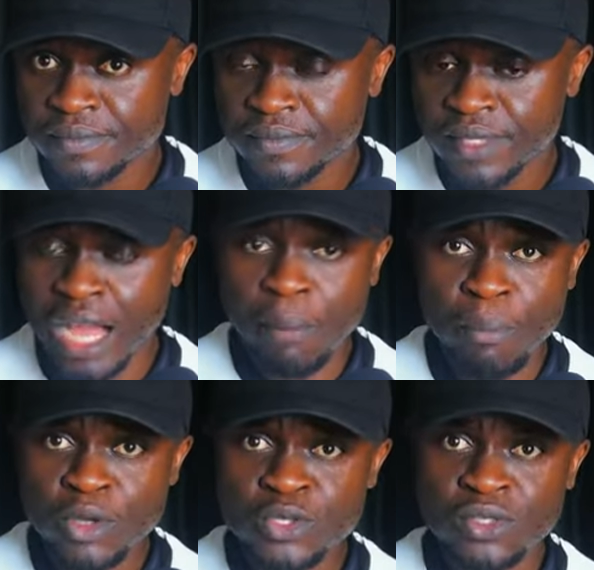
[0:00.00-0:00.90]
And
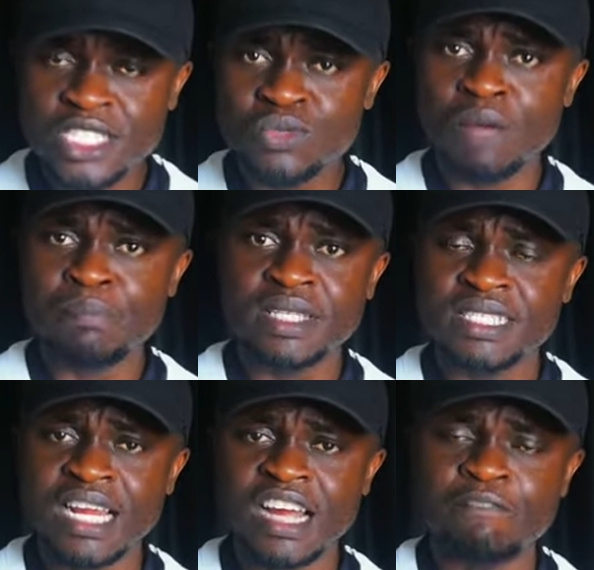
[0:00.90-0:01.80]
also, this is one person
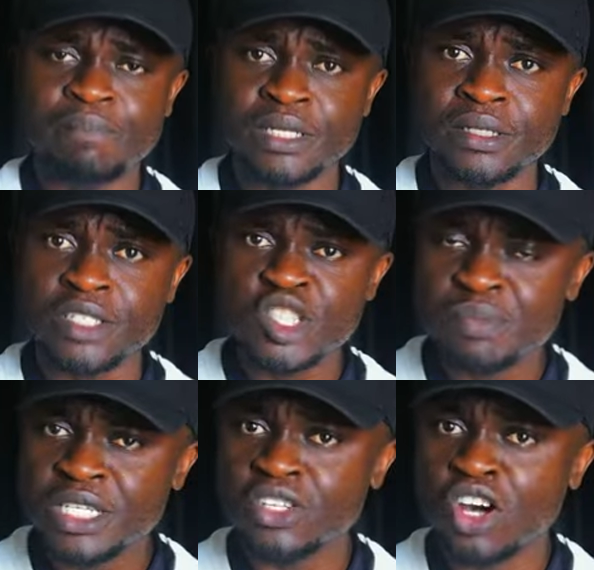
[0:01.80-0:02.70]
that I've been
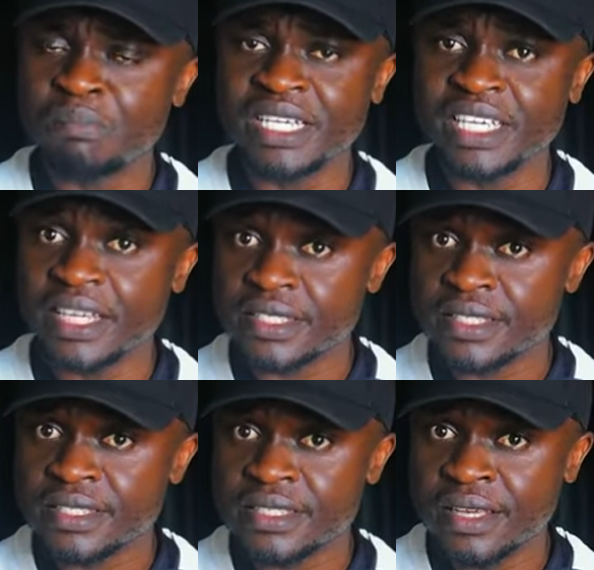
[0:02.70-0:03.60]
speaking up
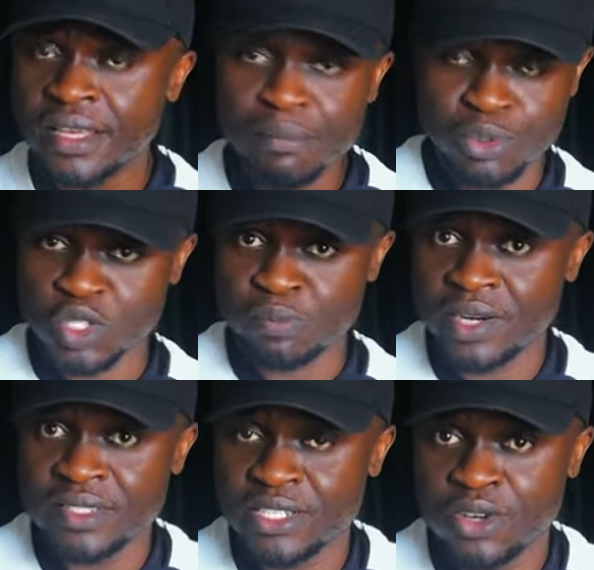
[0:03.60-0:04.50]
against
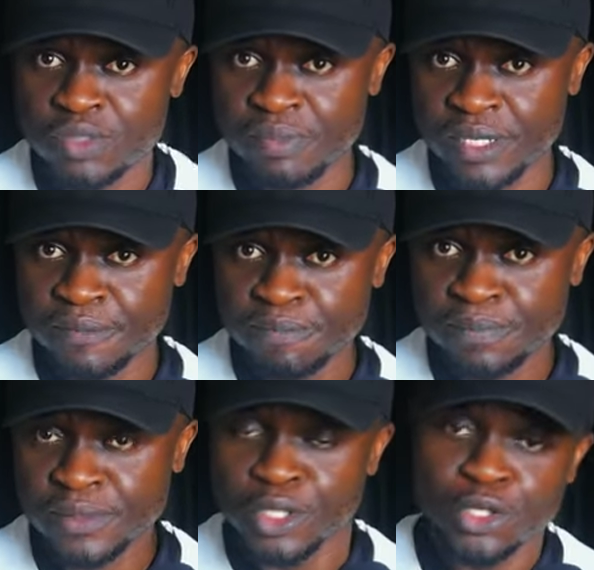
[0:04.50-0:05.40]
prosperity gospel.
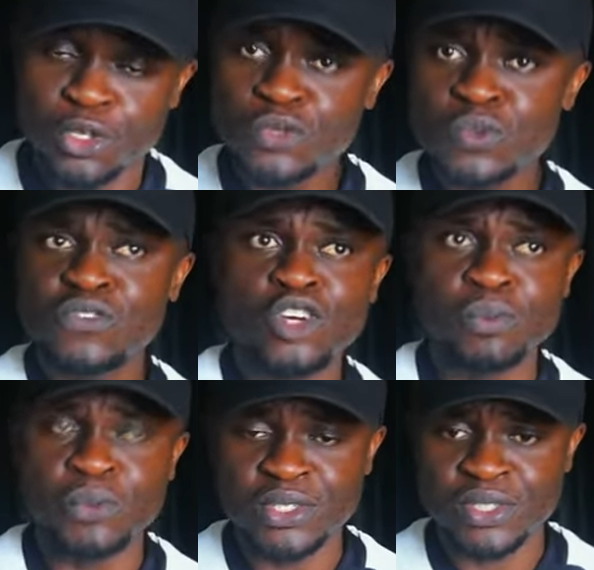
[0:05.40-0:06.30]
Those who follow him
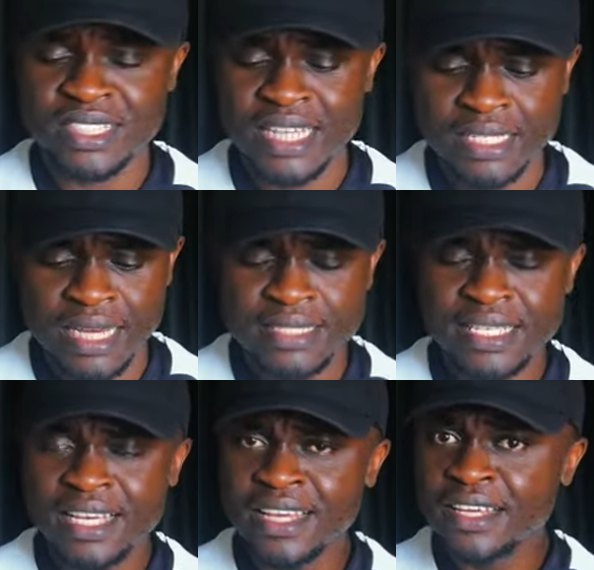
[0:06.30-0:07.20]
understand that
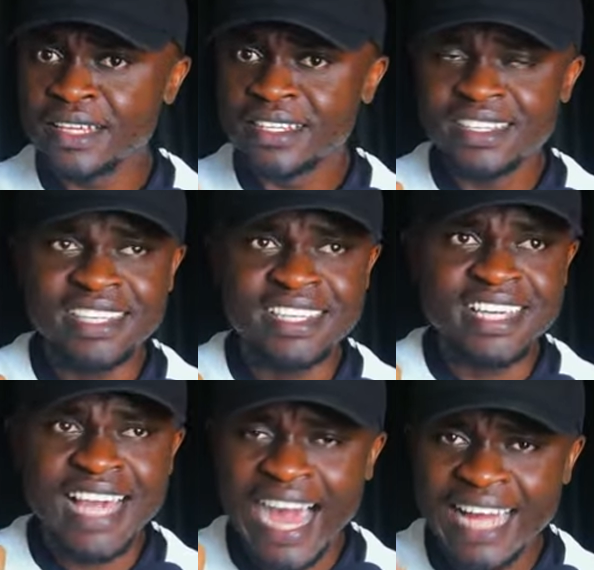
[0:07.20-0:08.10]
he
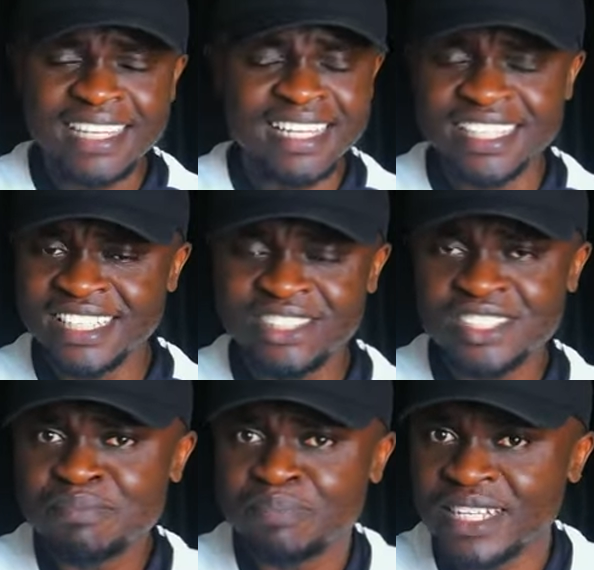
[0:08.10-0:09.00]

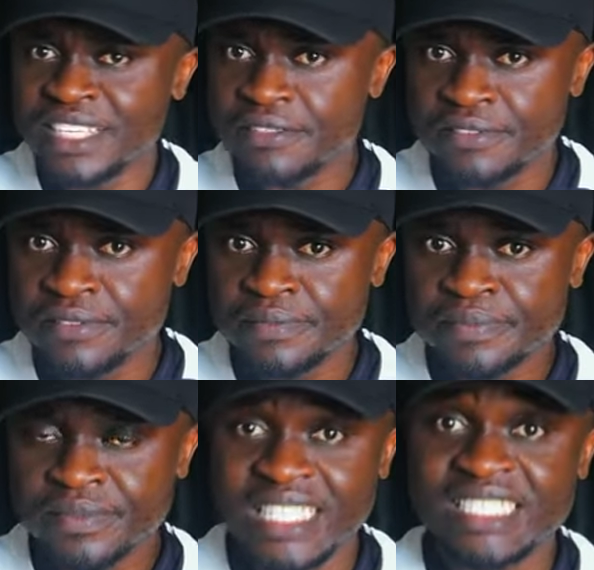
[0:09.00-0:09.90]
doesn't believe
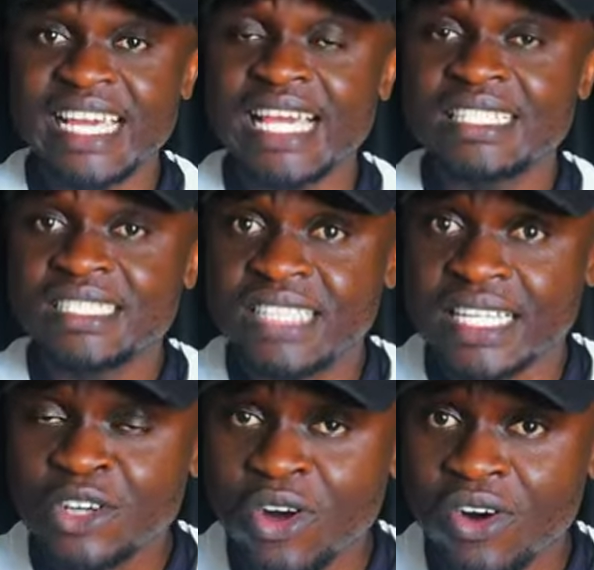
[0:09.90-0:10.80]
there is anything
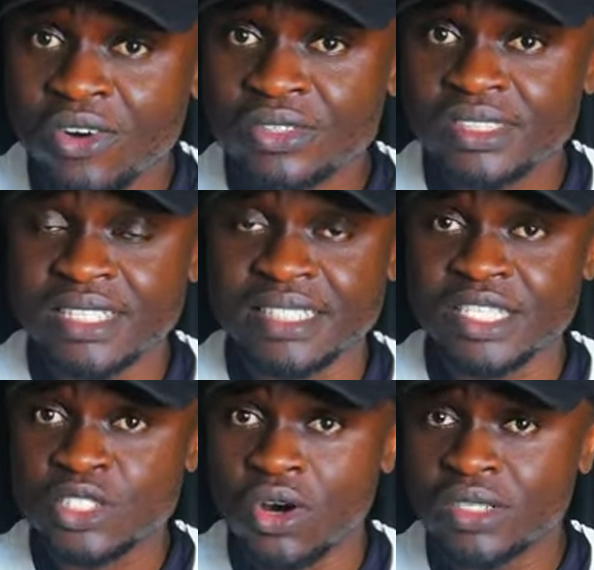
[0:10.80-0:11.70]
that is
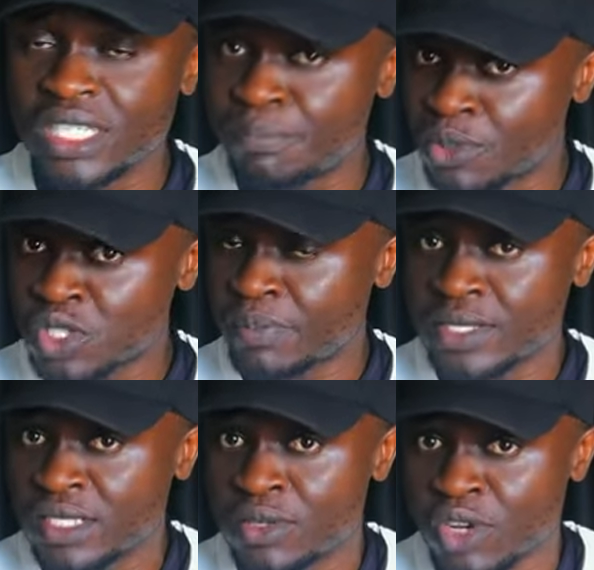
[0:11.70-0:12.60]
called a
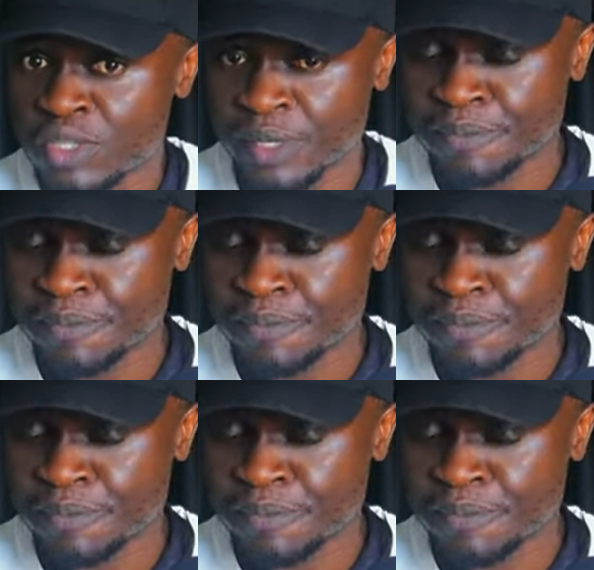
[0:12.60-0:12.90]
prosperity gospel.